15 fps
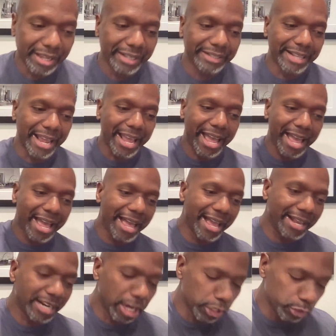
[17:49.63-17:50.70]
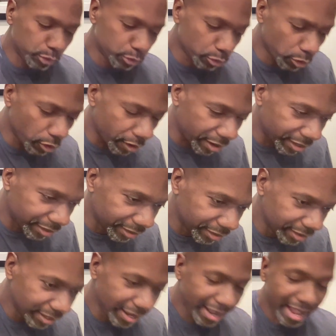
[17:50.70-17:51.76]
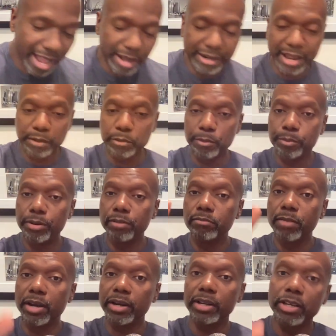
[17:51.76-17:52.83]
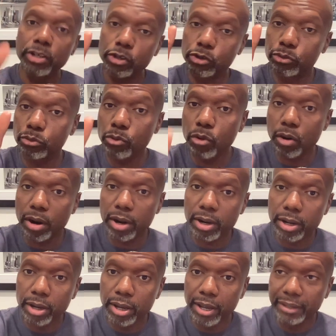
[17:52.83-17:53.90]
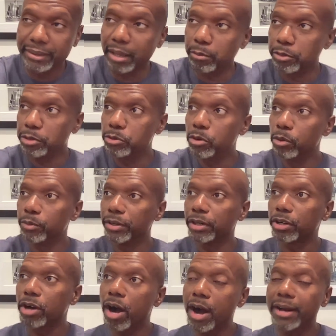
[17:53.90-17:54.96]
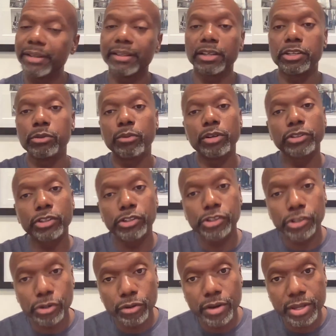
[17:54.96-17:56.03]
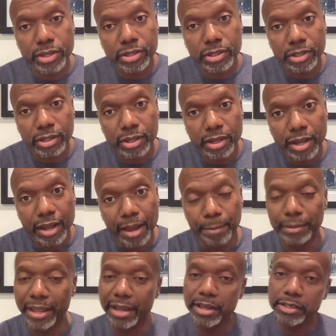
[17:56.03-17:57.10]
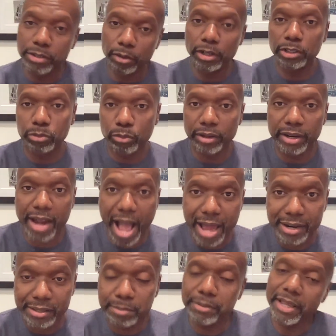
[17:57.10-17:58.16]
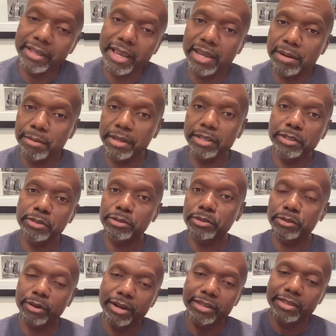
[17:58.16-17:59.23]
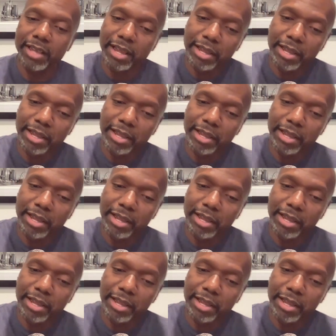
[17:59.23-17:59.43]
They had a drawer, and they would put money in the drawer. Like when you go rent a car, they're like, you want the insurance? I'd be like, it's only $20. I'd be like, yeah, let me get the insurance.